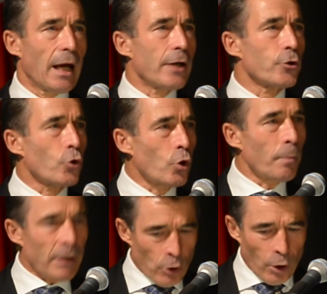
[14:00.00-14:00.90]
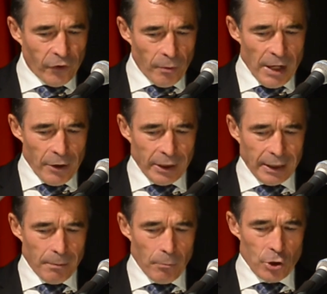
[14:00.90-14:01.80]
And Europe and North
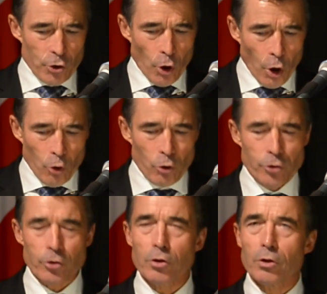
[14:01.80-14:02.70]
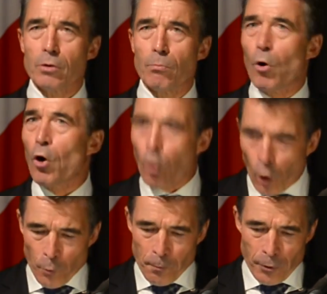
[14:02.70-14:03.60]
America must hold more
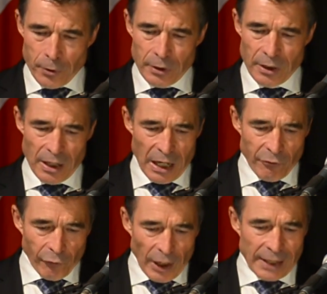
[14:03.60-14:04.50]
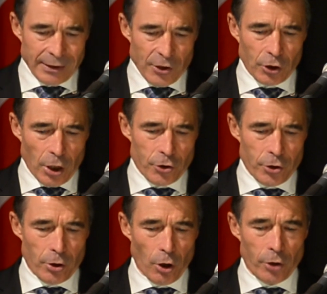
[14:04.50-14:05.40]
open and frank
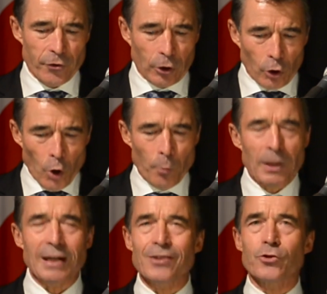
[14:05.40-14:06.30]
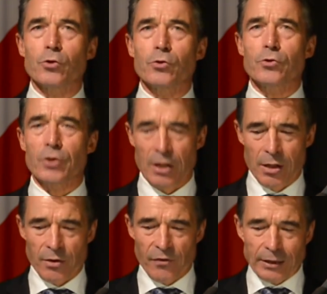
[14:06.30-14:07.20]
discussion on the global issues
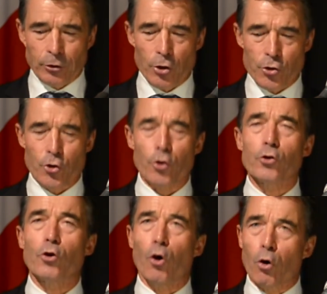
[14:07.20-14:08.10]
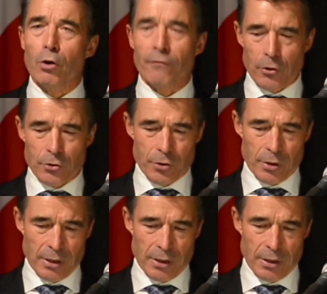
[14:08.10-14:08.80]
that concern all of us,